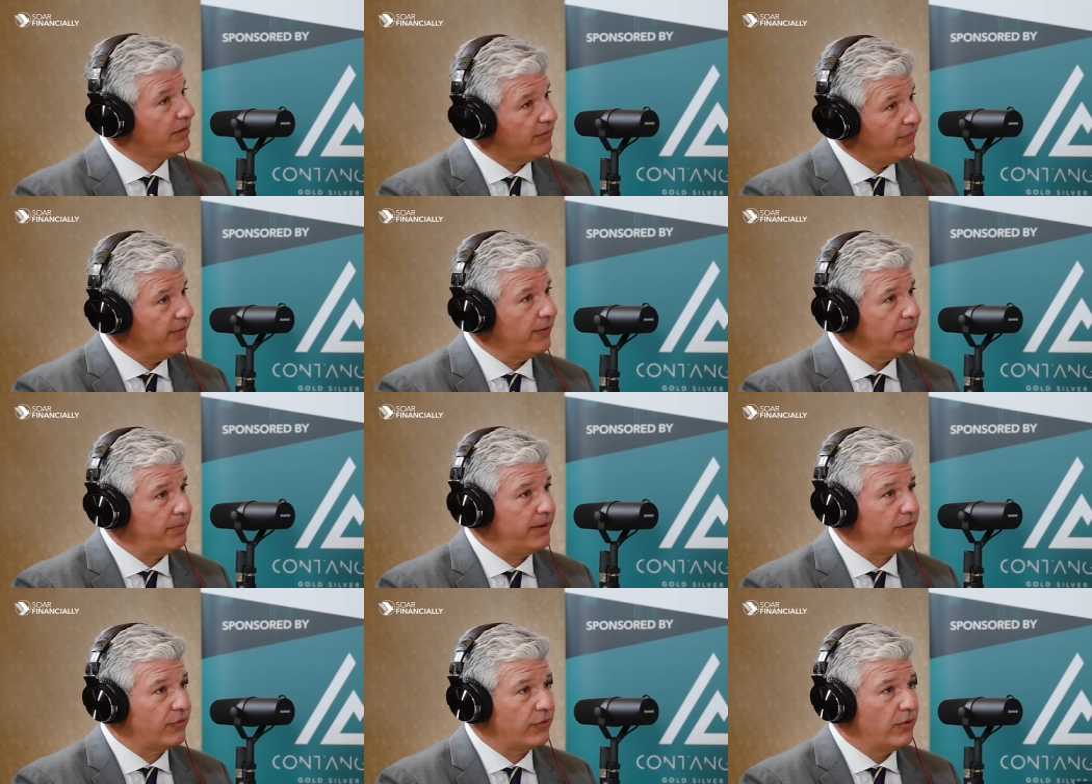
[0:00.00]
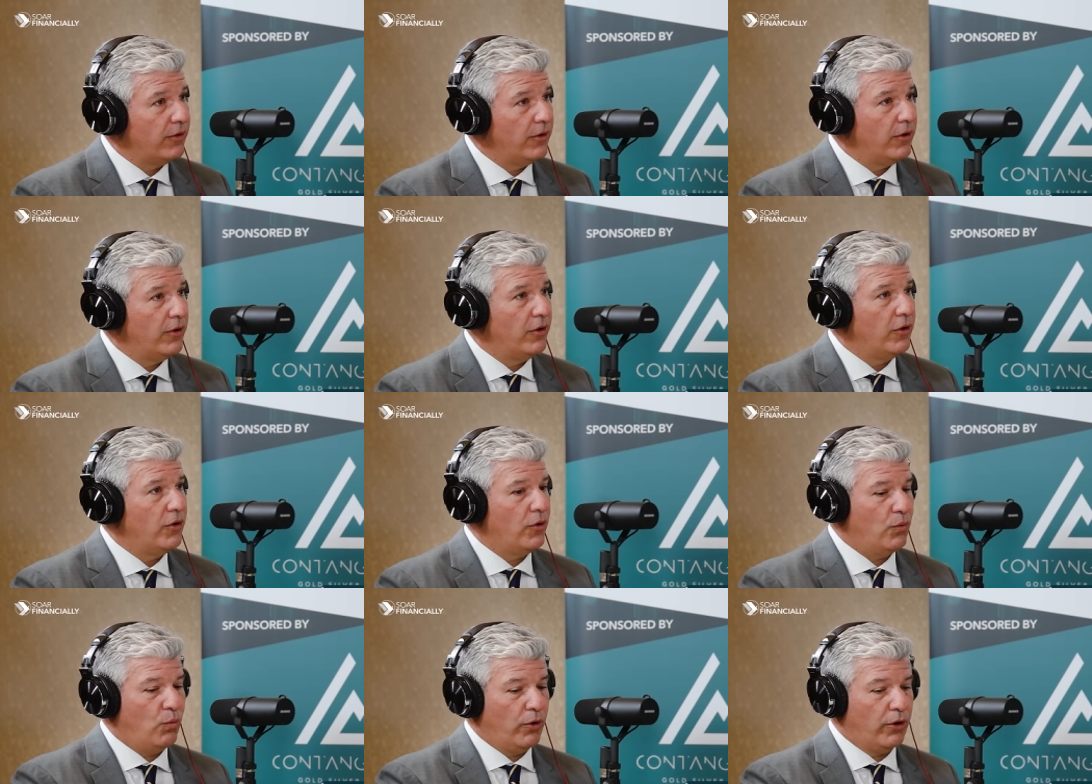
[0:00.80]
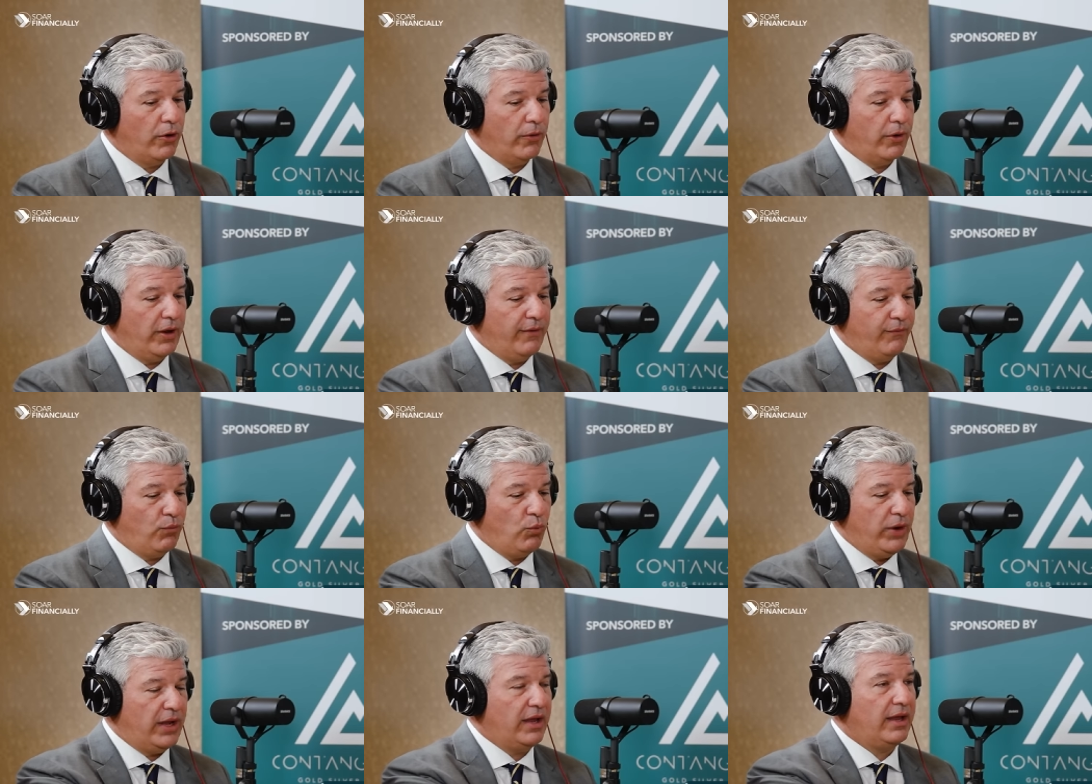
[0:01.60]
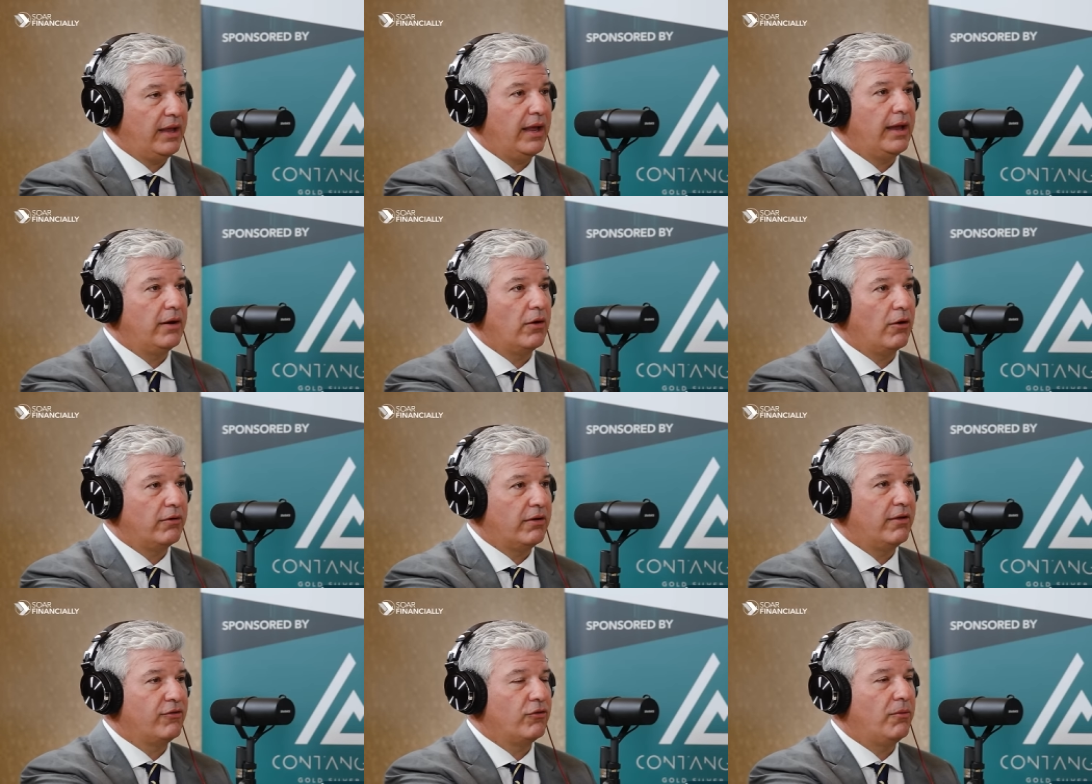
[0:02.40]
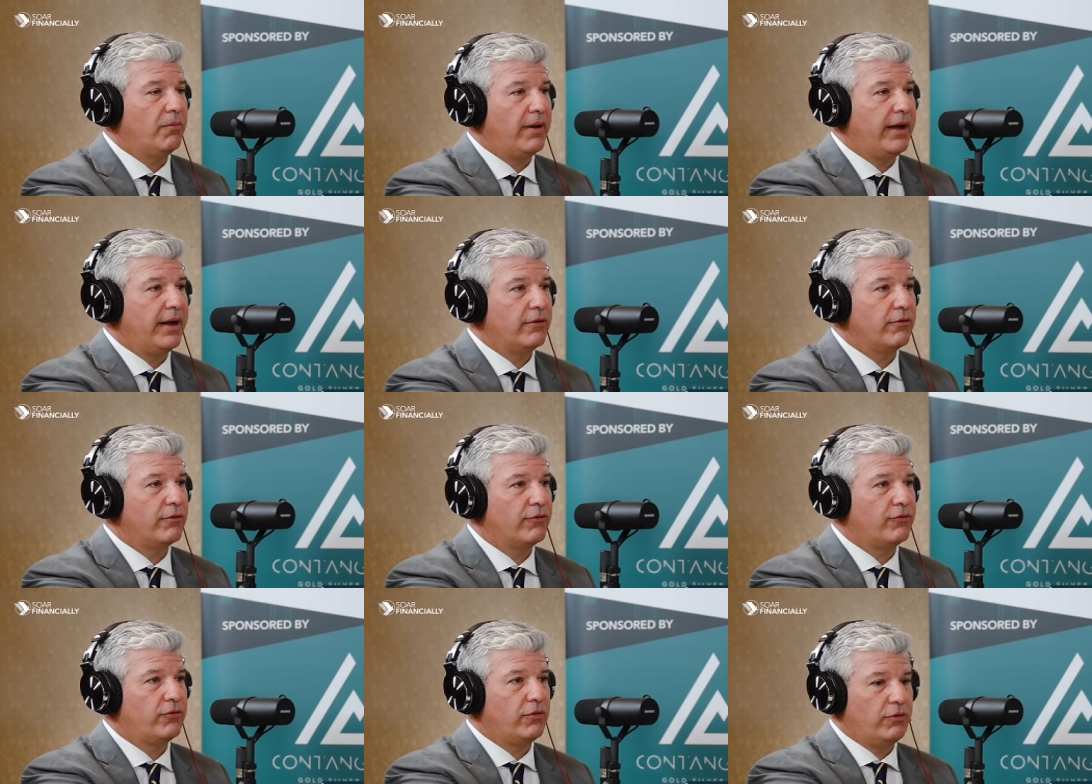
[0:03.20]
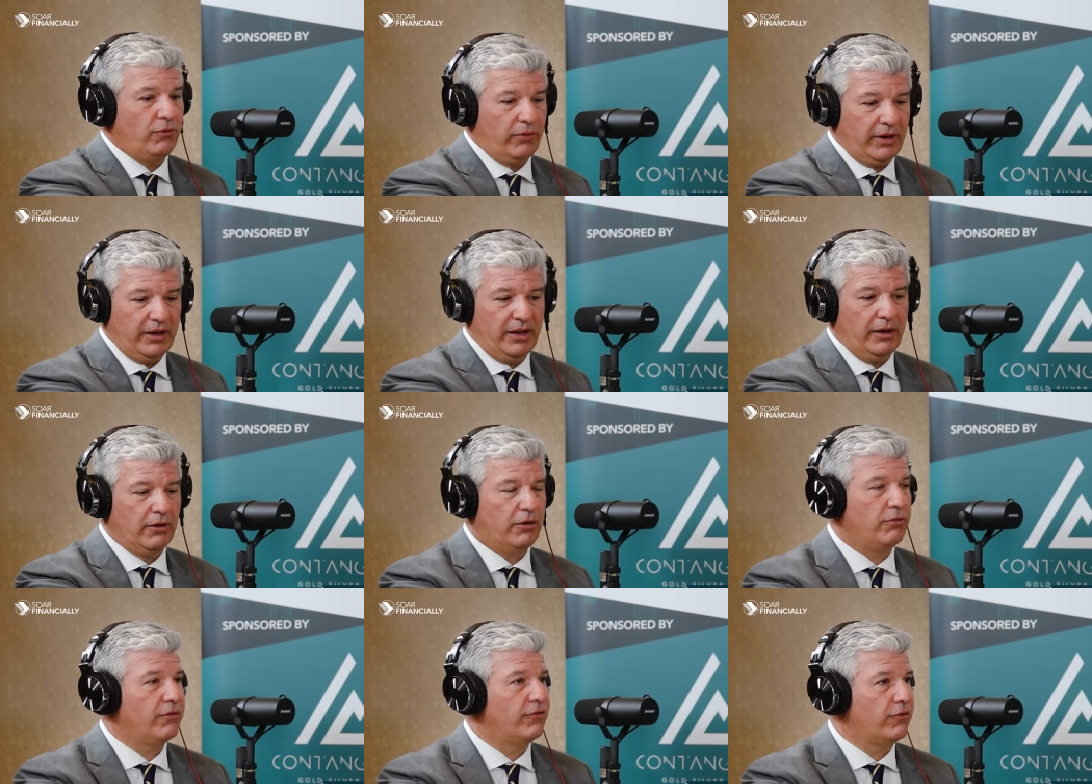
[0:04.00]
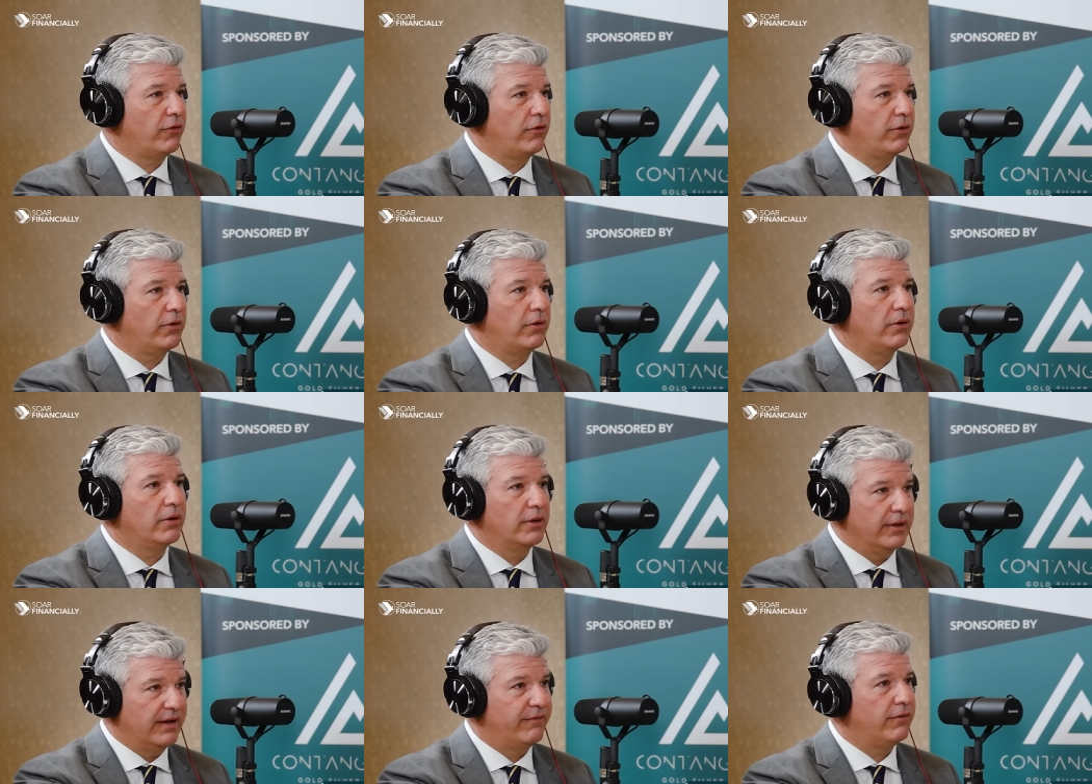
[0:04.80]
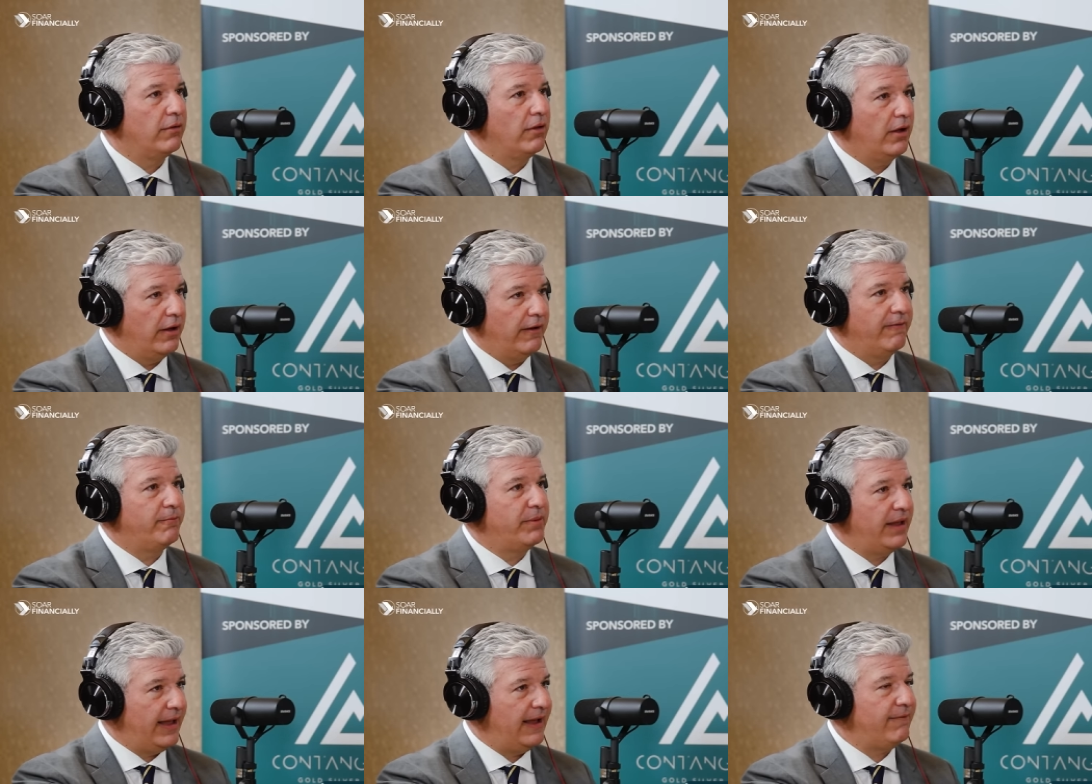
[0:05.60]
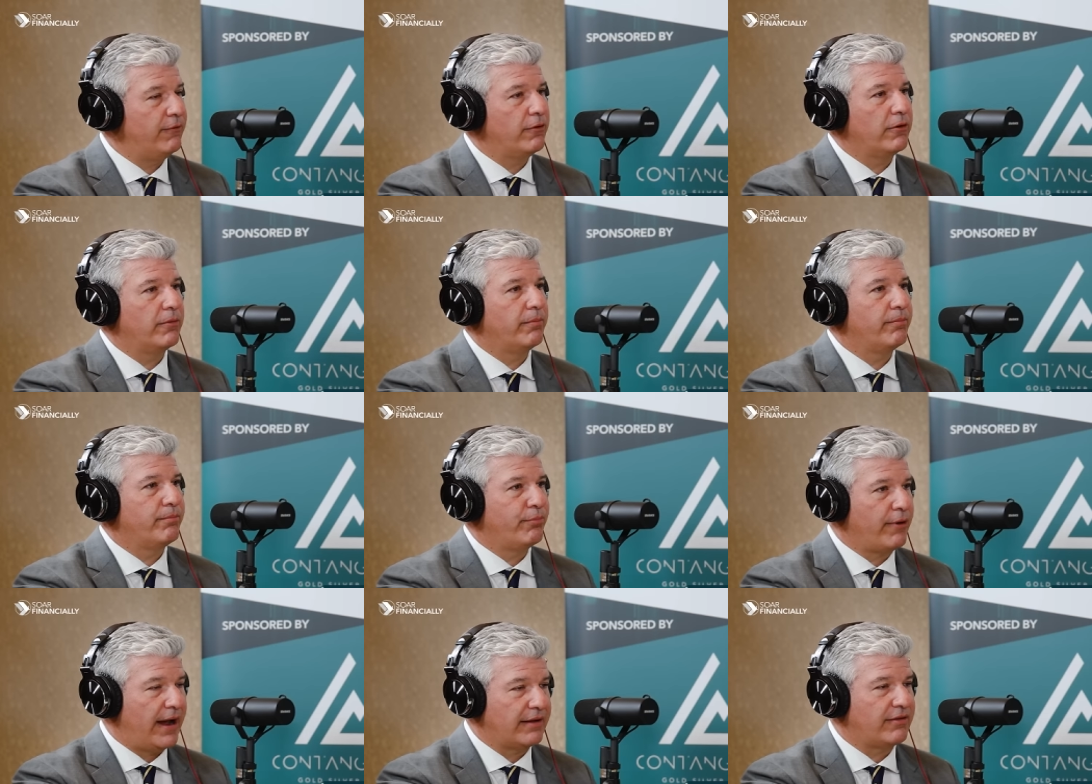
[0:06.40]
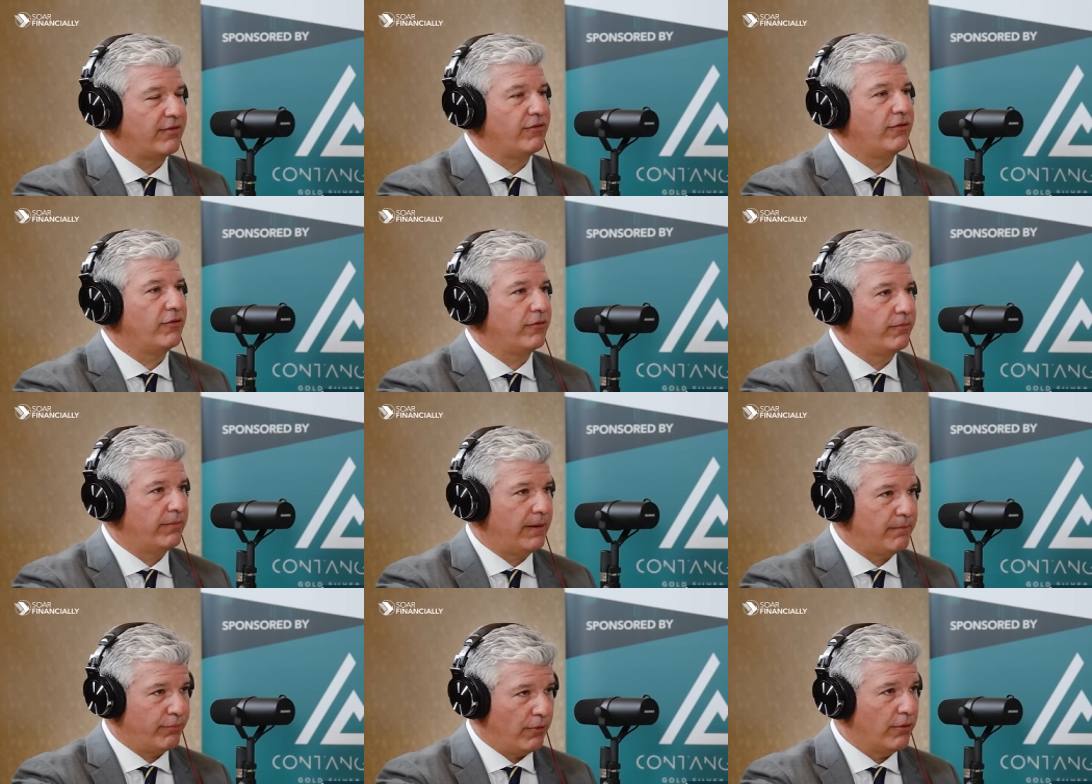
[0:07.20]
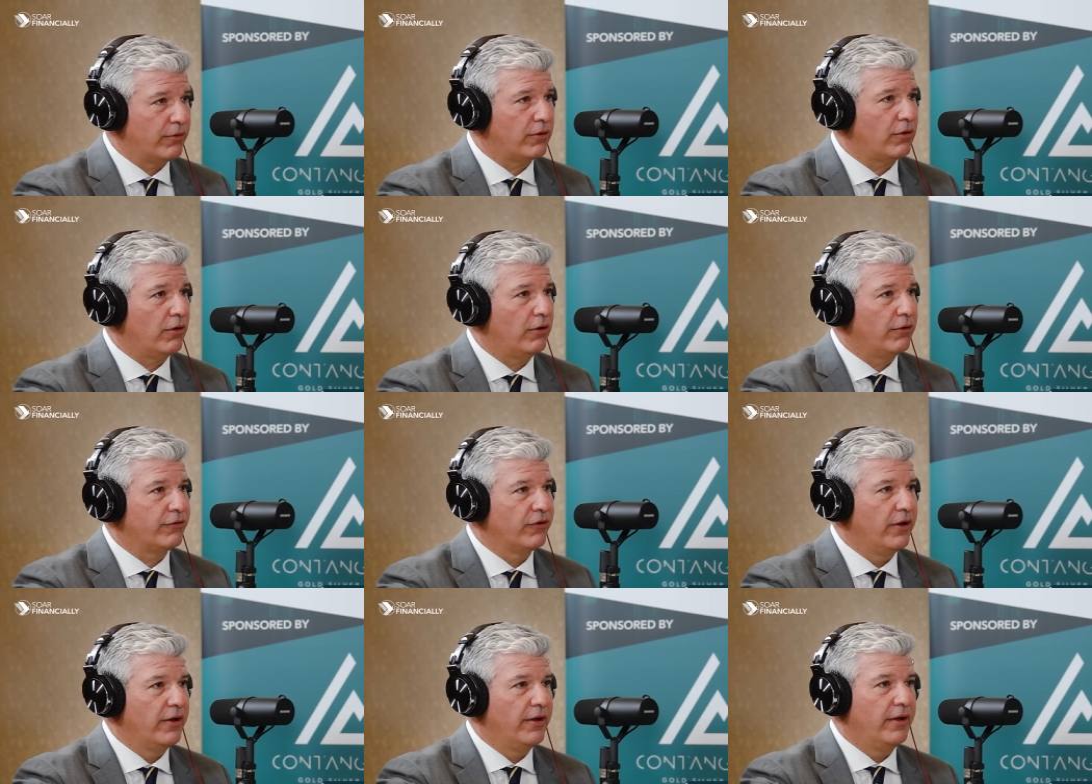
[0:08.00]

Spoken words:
like the Philippines, where if we could get artisanal miners to adhere to a certain level of behavior, practices, and protocols,